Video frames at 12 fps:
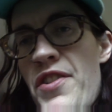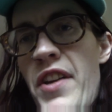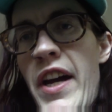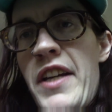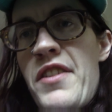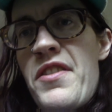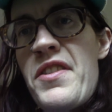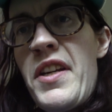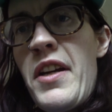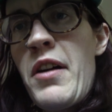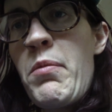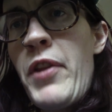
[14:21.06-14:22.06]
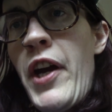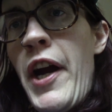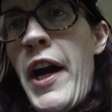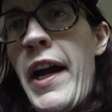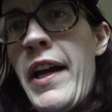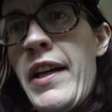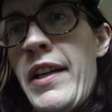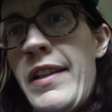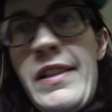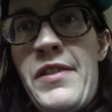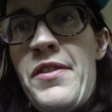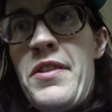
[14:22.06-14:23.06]
that I could just get up there
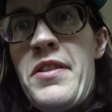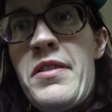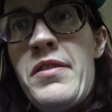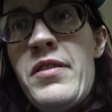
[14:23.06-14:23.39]
and just